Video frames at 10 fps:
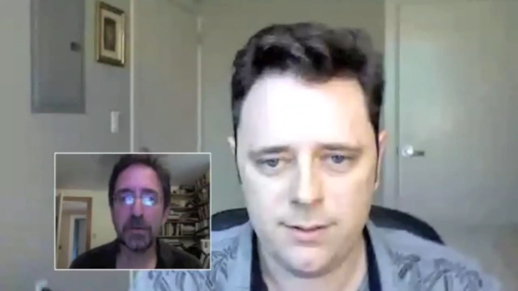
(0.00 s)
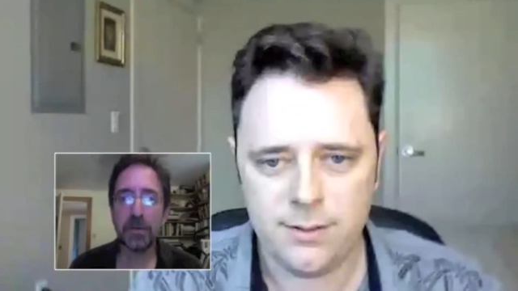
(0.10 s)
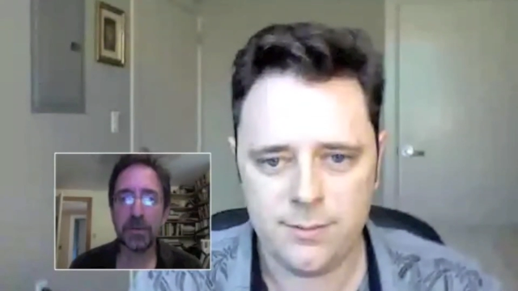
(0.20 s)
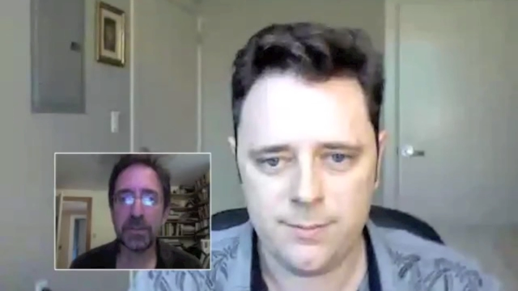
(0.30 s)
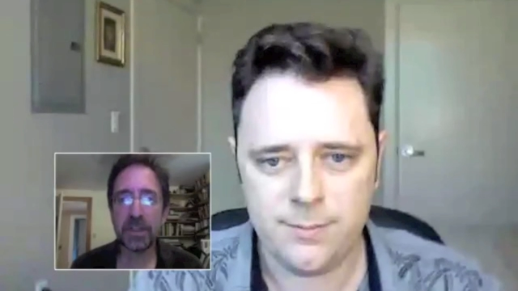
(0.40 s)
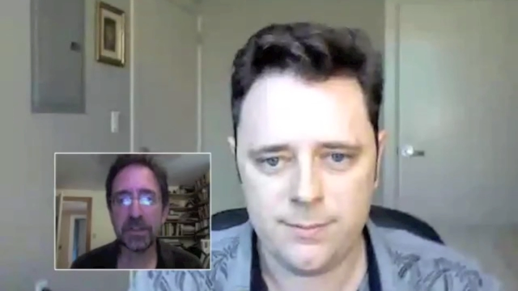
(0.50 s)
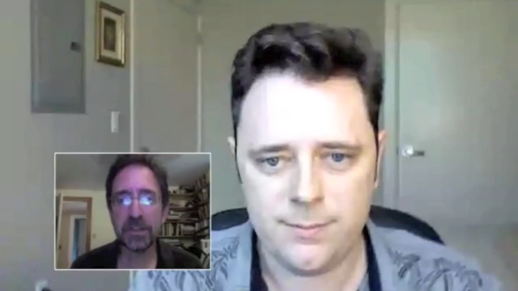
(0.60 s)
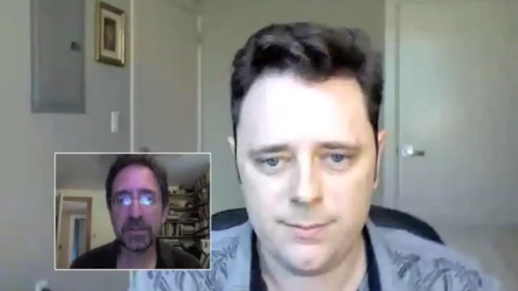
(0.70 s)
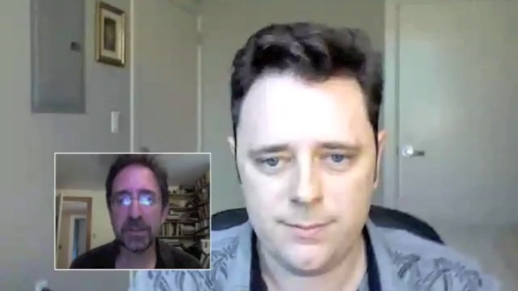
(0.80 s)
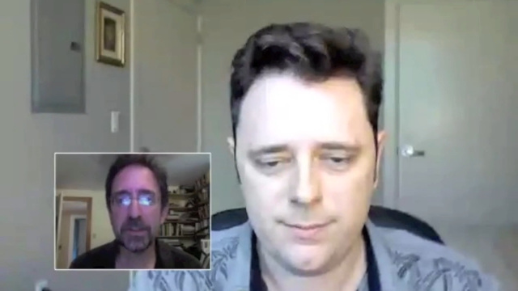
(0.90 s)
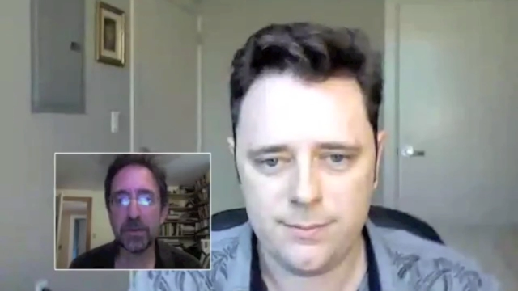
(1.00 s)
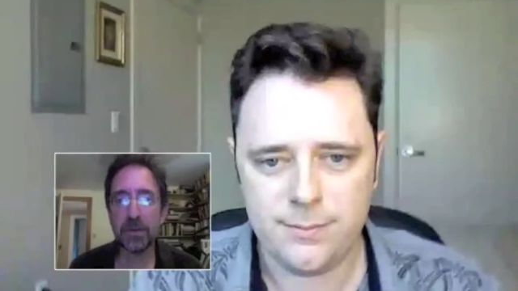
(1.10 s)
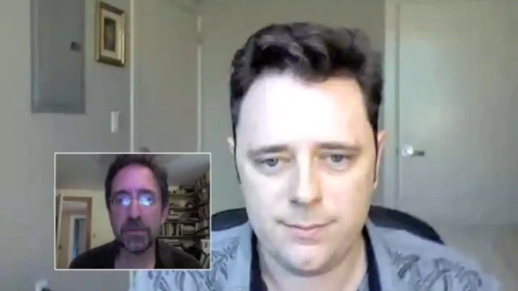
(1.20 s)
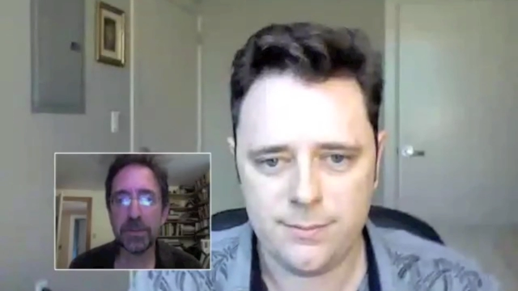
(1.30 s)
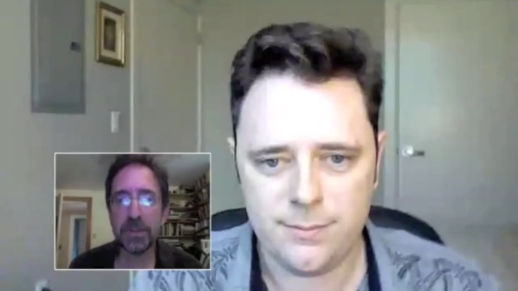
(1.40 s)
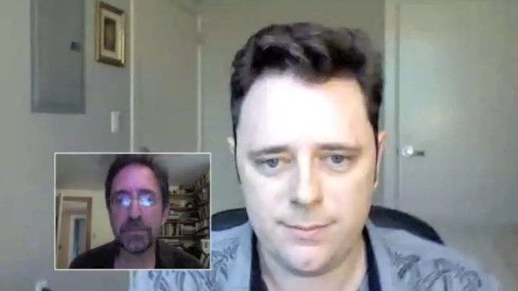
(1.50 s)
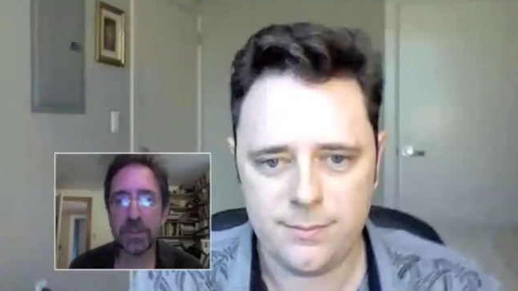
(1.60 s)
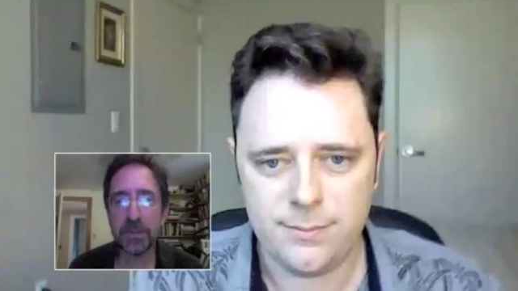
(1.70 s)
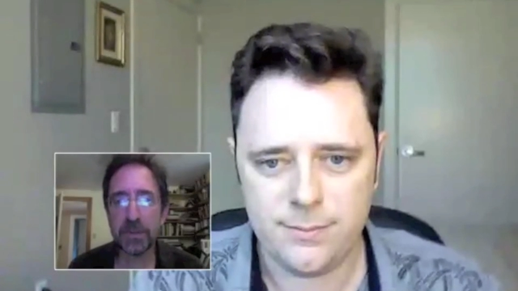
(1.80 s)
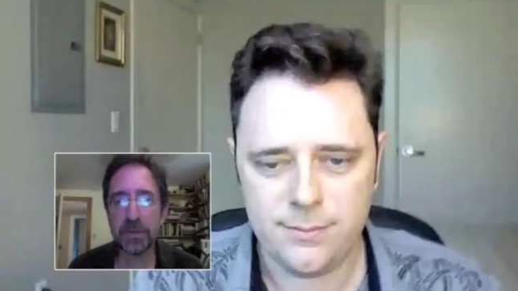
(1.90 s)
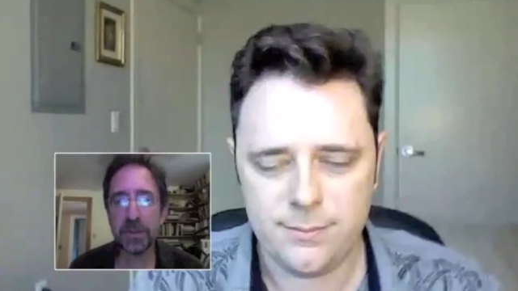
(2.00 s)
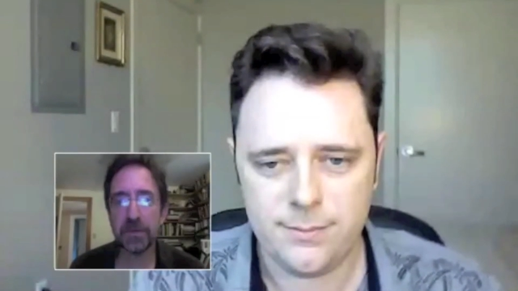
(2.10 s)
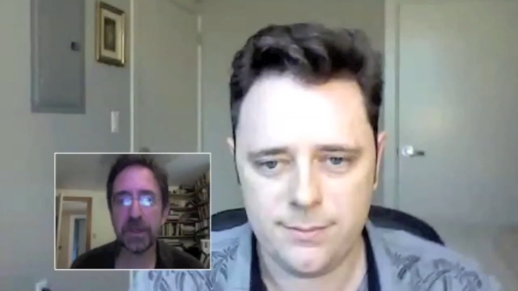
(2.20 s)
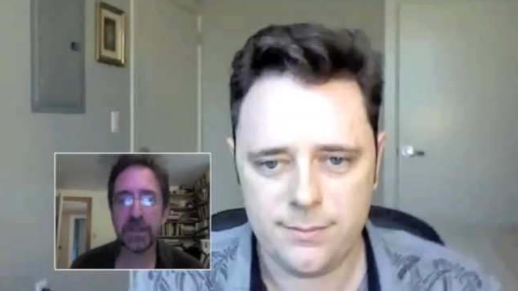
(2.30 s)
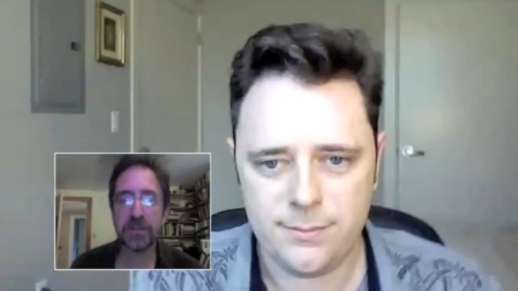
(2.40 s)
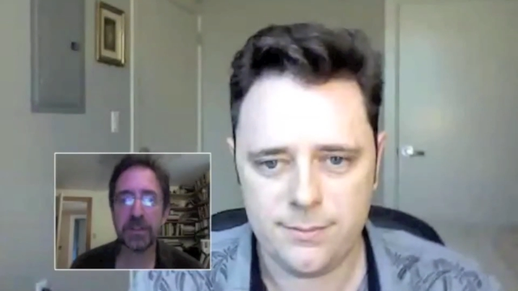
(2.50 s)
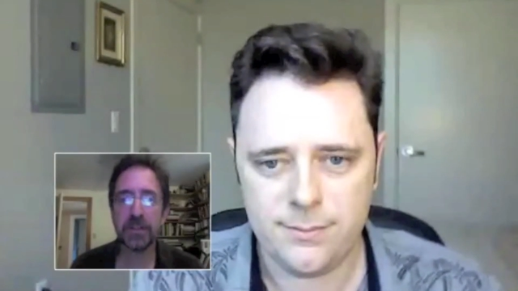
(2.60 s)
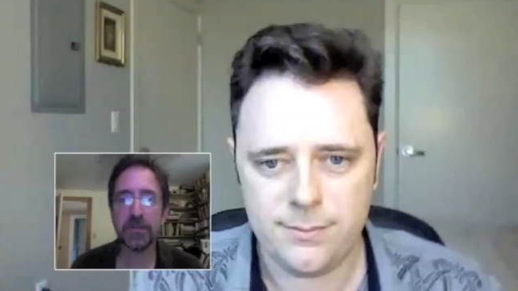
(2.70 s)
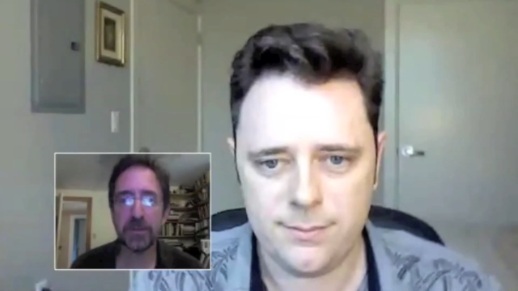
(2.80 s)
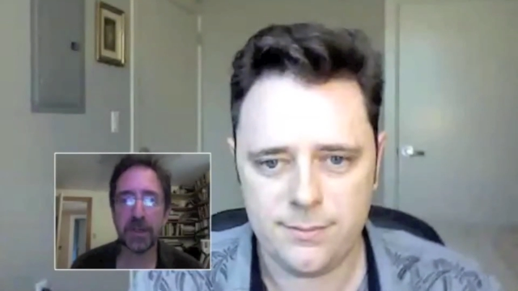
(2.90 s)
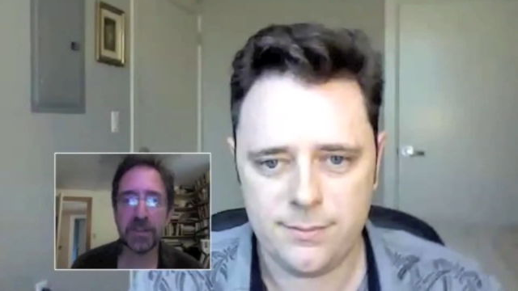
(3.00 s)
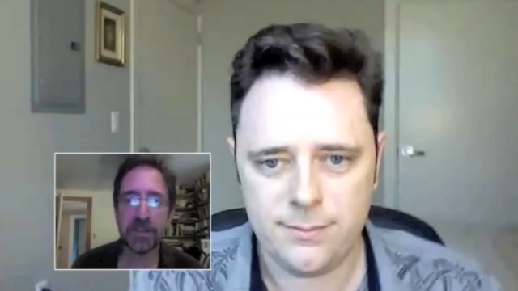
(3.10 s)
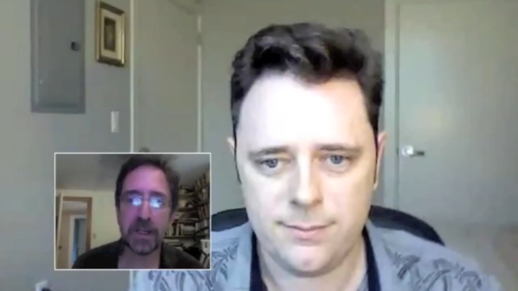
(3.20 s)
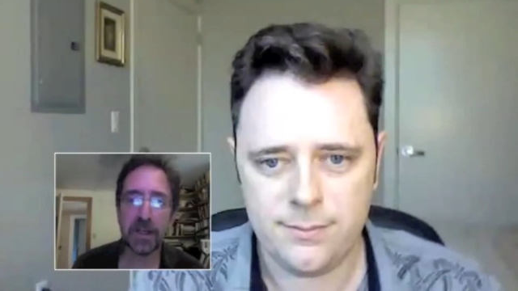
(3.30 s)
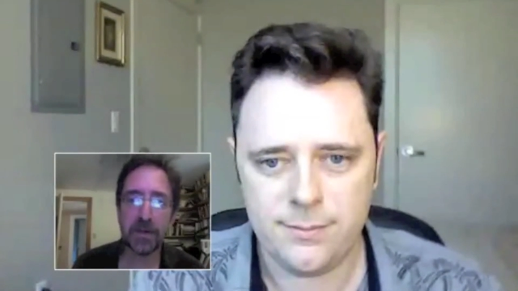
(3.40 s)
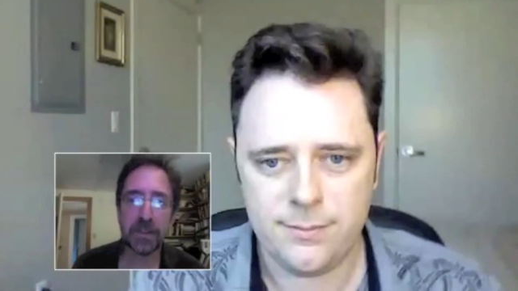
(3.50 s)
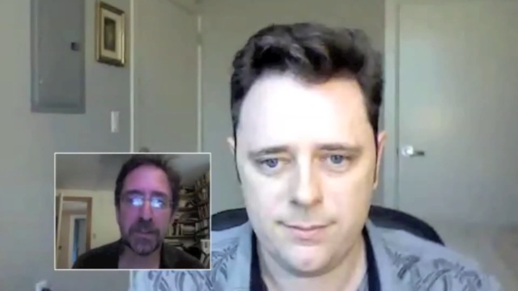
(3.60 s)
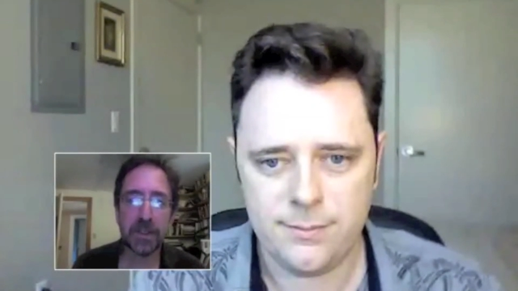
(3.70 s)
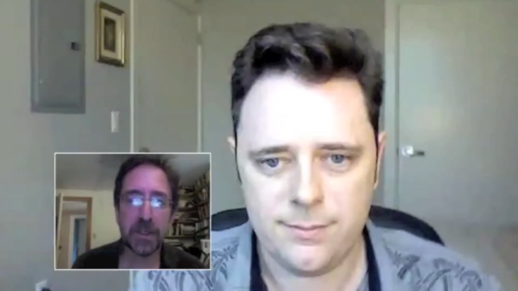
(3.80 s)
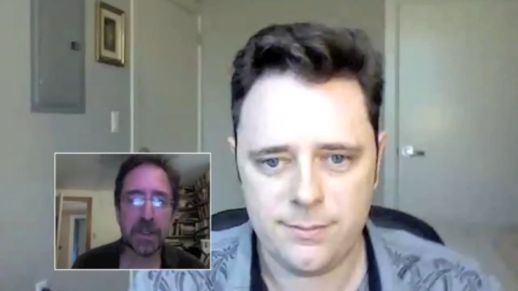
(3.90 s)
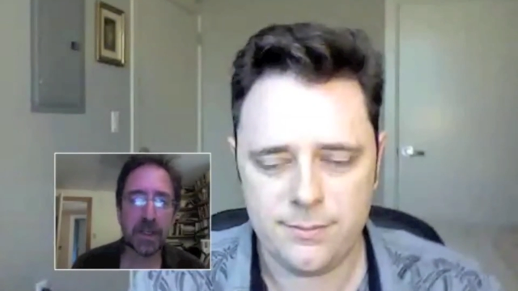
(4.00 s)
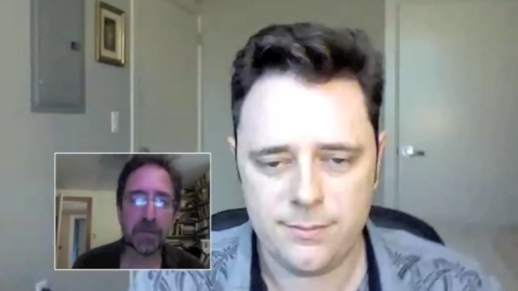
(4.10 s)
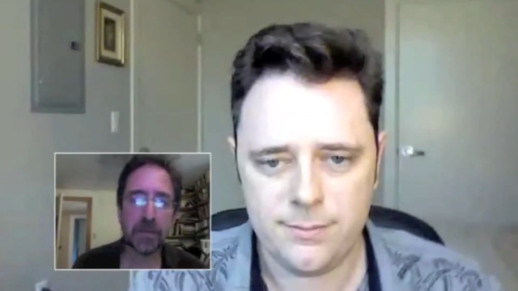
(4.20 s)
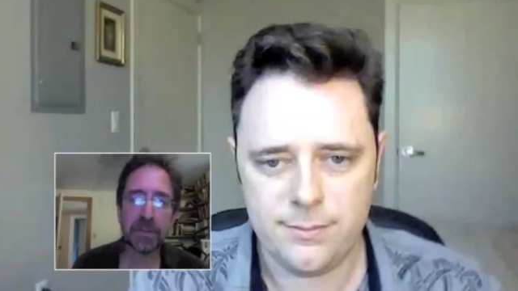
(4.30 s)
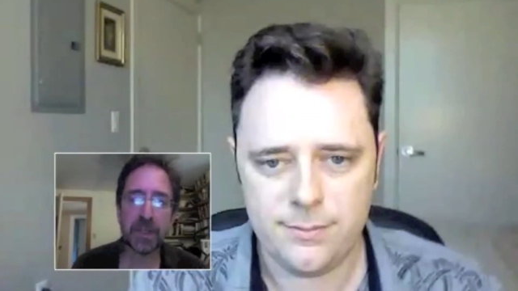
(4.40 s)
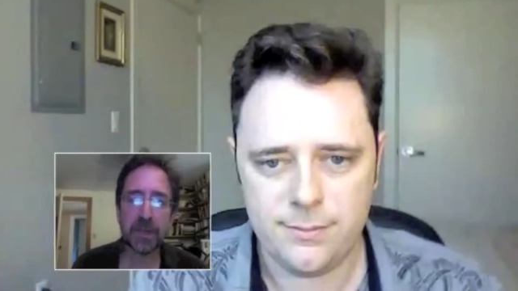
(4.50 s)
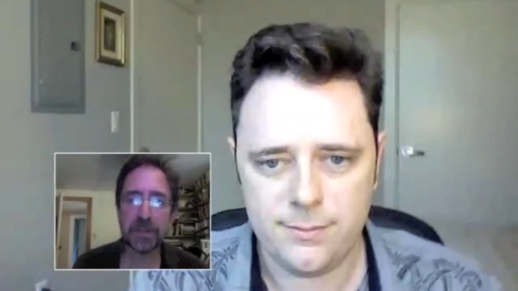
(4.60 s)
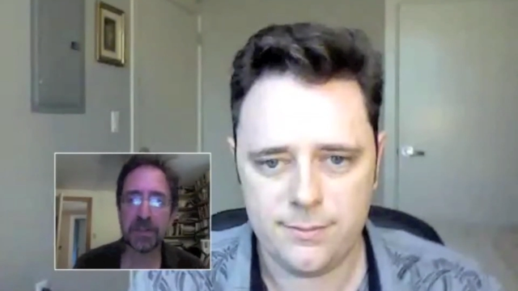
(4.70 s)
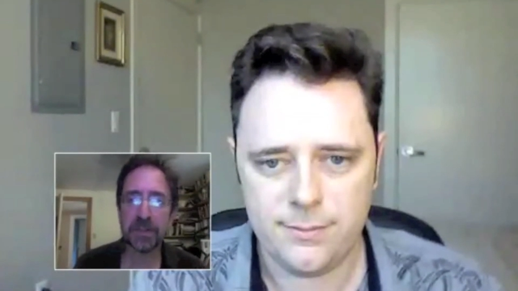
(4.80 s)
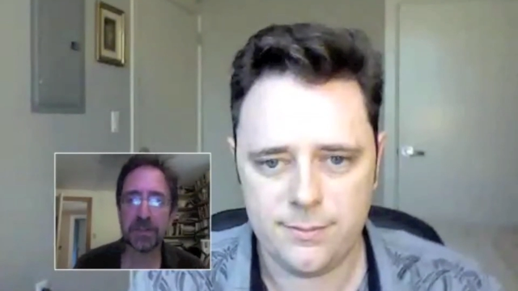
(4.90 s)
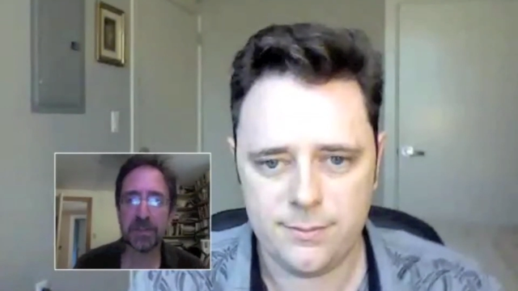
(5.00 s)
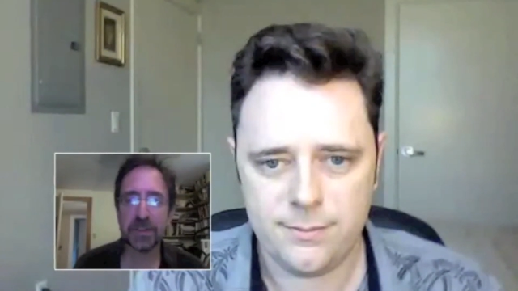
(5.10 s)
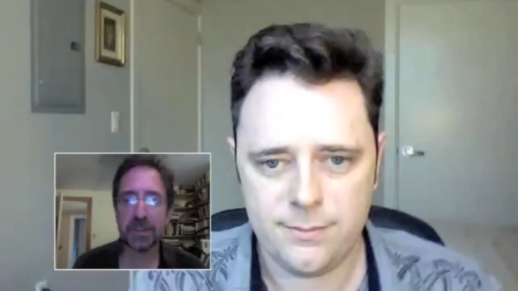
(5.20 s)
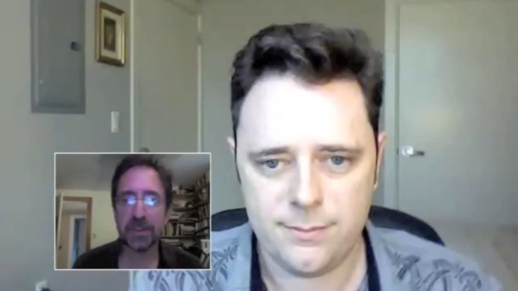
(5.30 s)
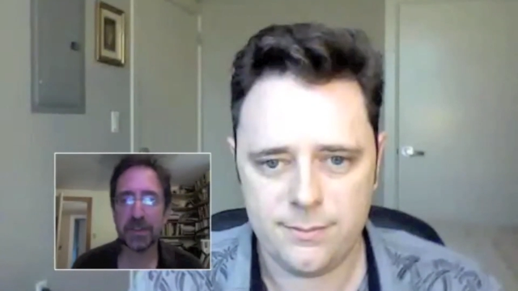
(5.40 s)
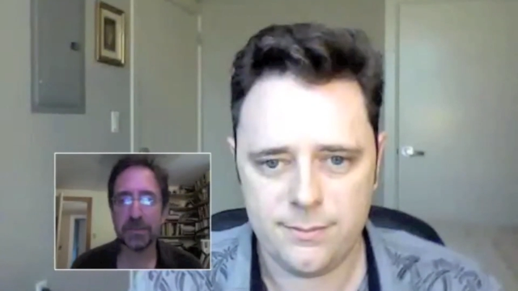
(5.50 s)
Speaker 1: who say there's really no difference between the rate of sea level rise now and, and what's happened since the, uh,